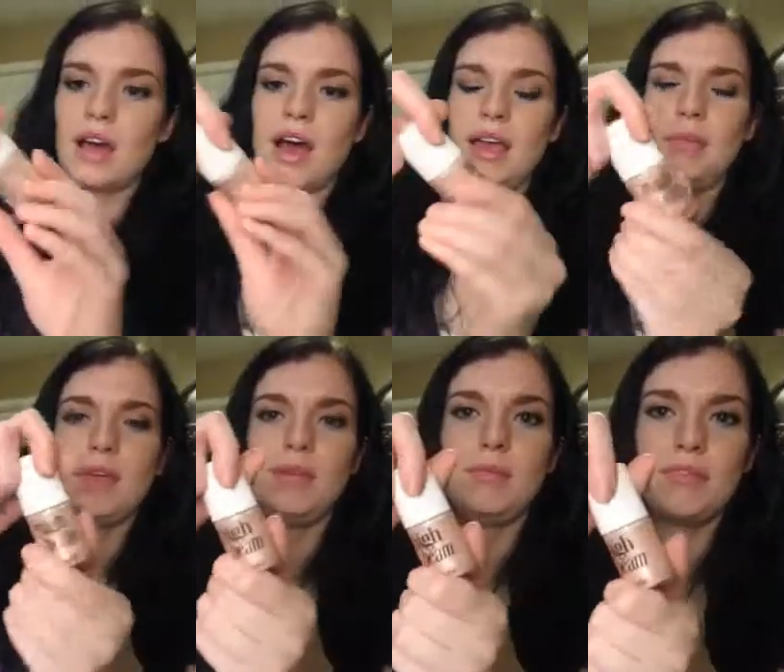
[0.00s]
High
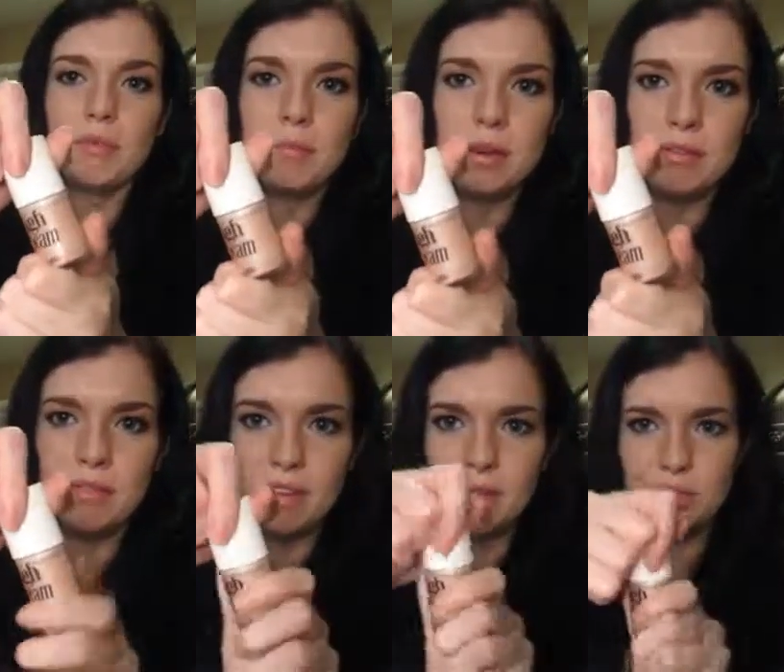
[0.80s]
Beam from
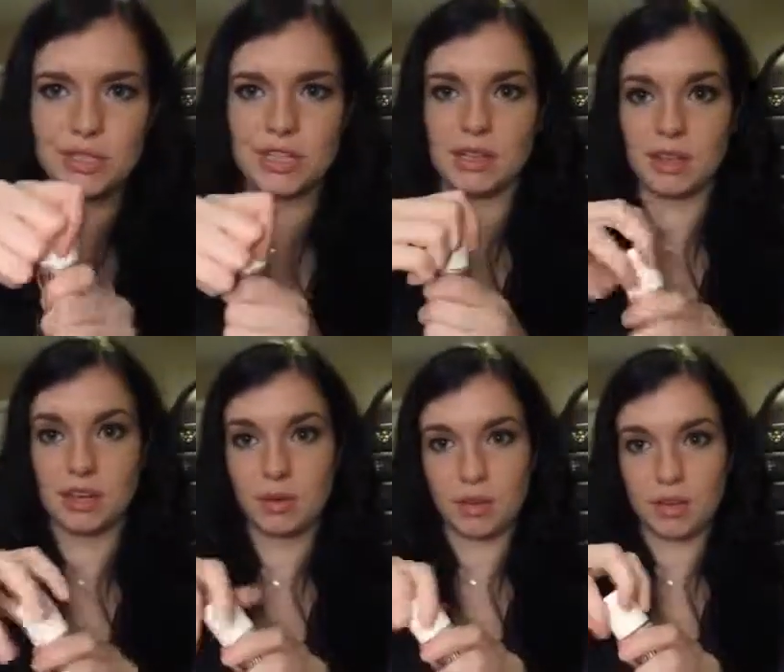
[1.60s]
Benefit, which is a
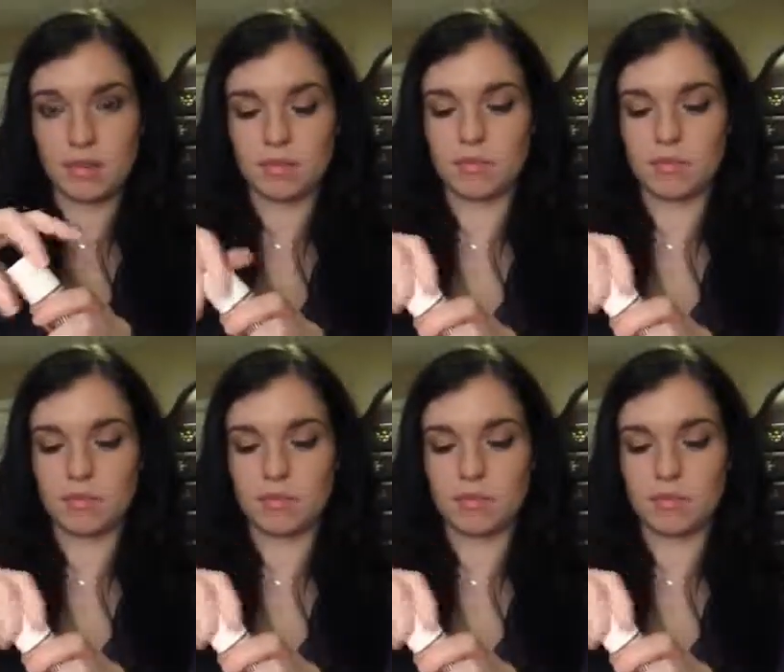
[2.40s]
liquid,